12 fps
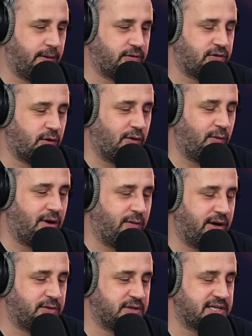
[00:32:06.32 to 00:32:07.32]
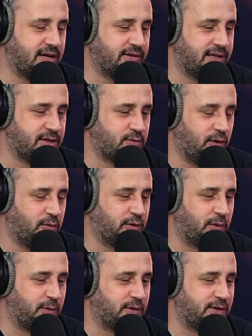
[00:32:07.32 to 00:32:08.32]
So where do we sit on this? What
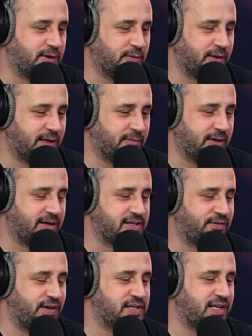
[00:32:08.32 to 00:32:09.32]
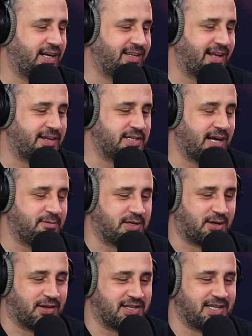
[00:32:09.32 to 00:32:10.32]
do we want to do with it? Because officially Dan James
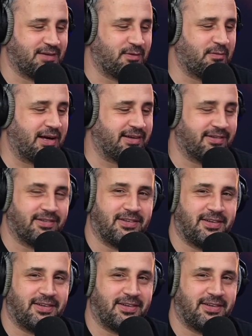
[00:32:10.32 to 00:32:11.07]
has got the silver medal.